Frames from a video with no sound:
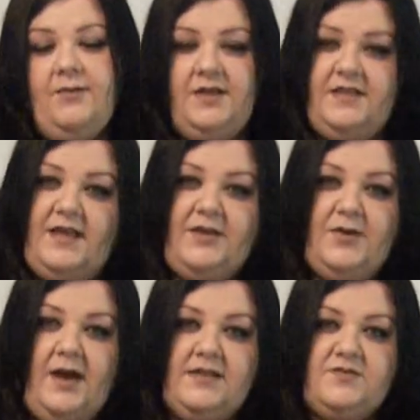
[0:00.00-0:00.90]
really thank
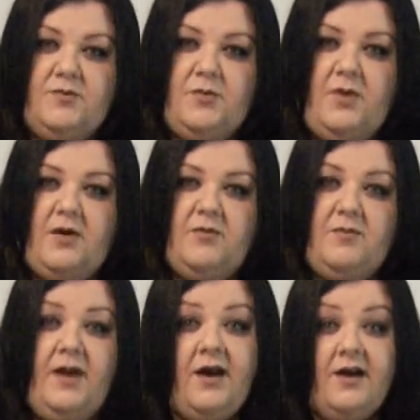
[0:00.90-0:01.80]
you guys from the bottom
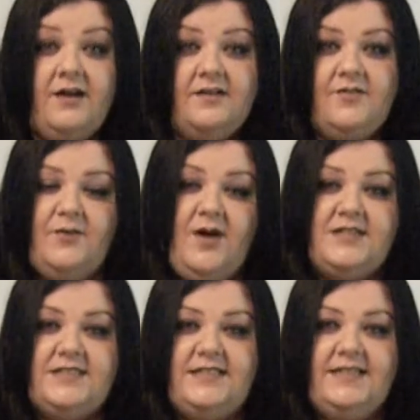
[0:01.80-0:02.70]
of my heart for
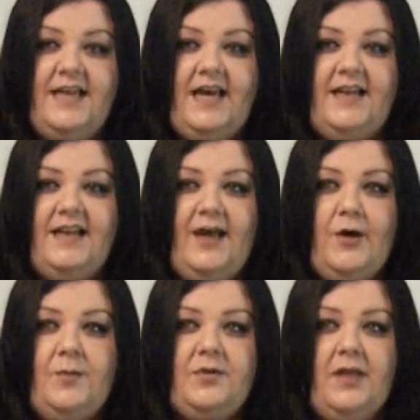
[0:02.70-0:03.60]
watching, and I
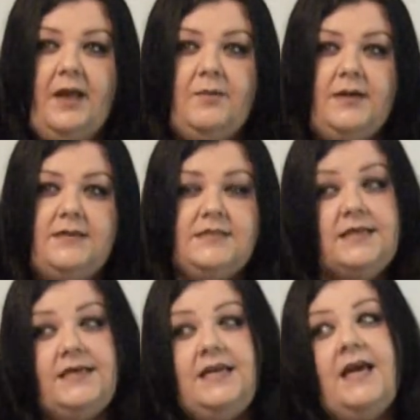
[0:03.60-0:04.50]
hope you like what you
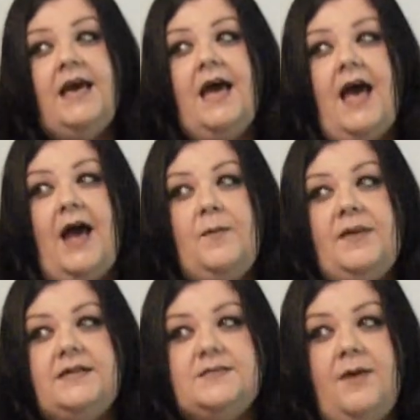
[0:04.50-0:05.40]
see. I
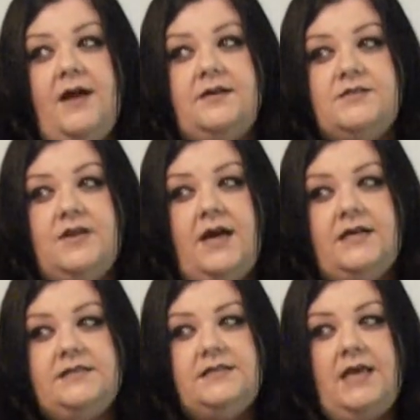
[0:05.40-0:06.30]
hope it inspires you
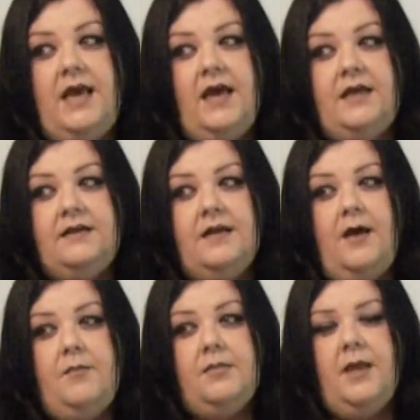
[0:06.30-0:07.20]
guys, and
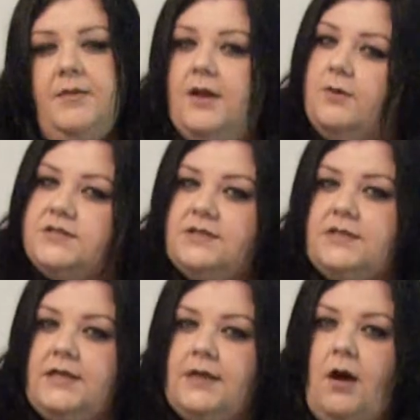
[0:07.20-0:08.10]
let me know what you
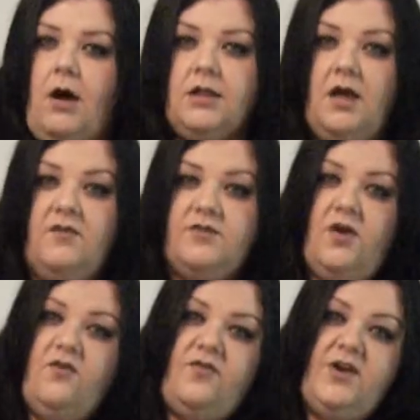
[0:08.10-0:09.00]
think.
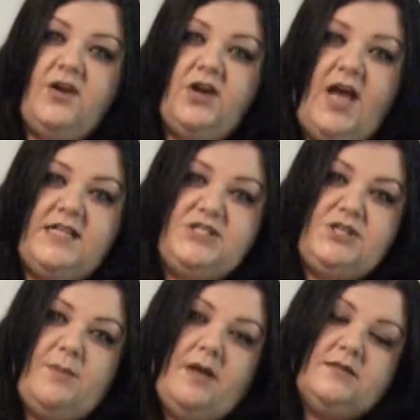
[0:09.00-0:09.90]

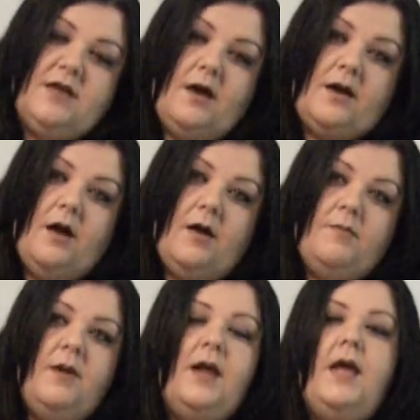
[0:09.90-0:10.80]

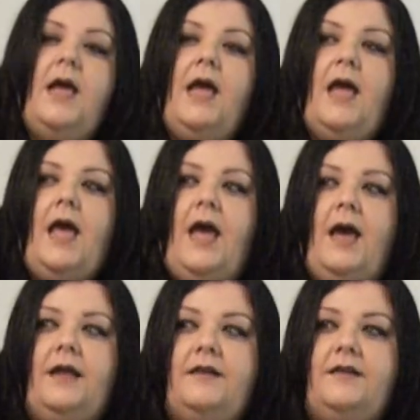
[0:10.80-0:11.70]
alllovenofear@gmail.com.
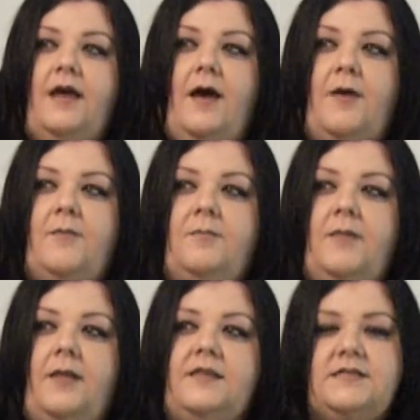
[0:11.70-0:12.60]
And
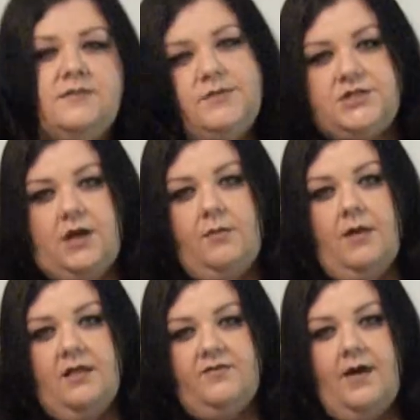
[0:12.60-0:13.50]
this is Michelle
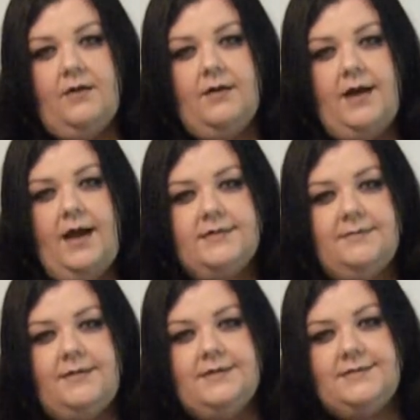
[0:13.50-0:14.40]
Malabakwa,
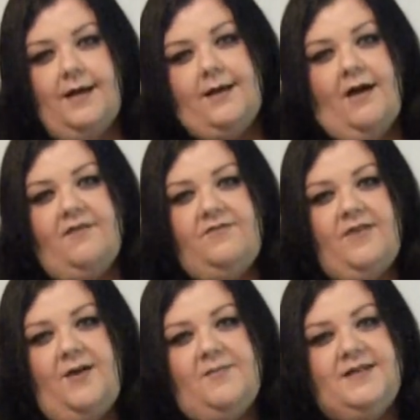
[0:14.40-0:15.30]
guys. I'm going to sign
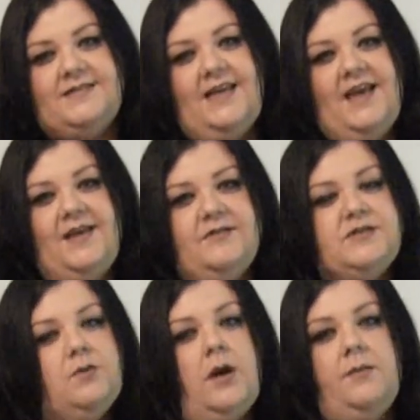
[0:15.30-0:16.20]
off. I'm going to say I
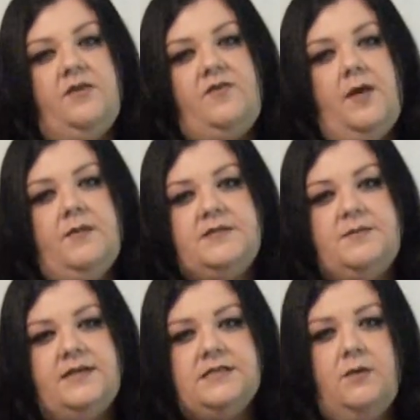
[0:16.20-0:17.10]
used to want to be
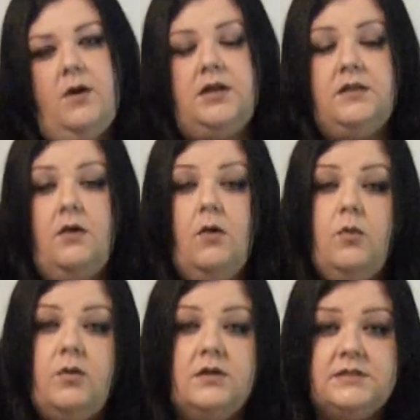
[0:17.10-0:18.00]
famous because I wanted the
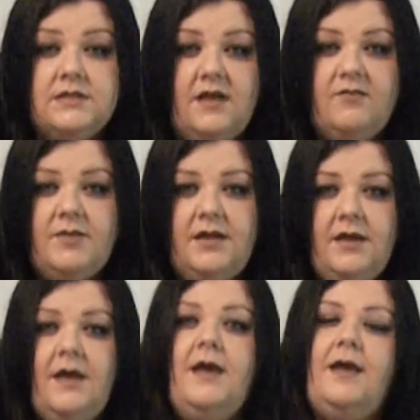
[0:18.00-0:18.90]
whole world to love
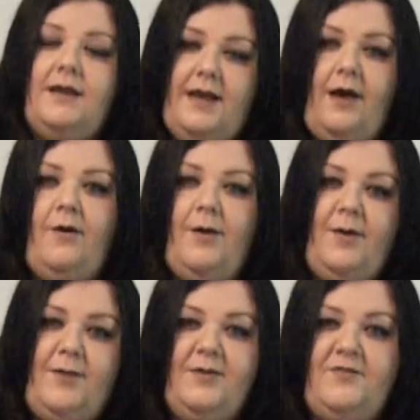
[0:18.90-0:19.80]
me, and now I
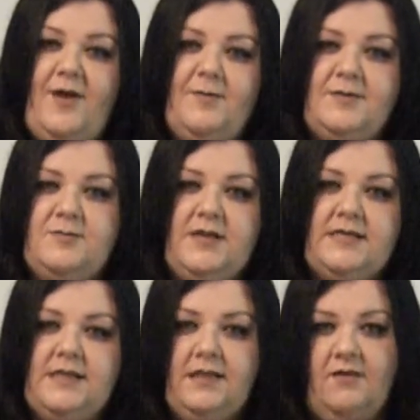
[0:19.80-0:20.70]
want to be famous
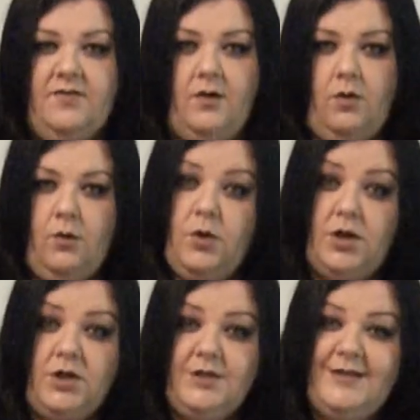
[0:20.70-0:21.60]
because I love the whole
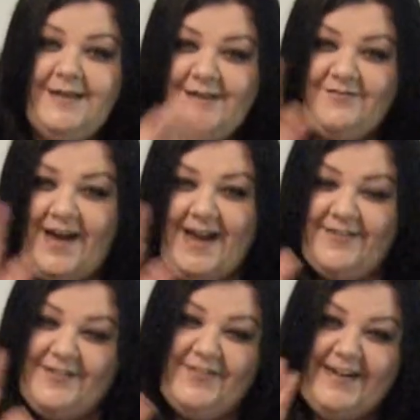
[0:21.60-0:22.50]
world. Bye,
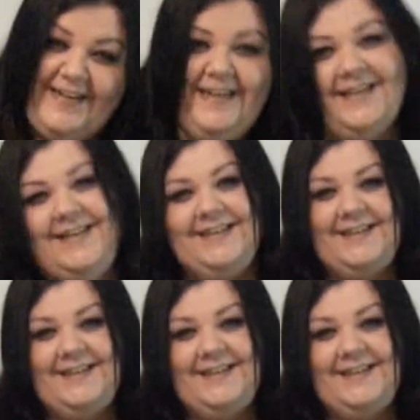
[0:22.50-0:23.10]
everybody.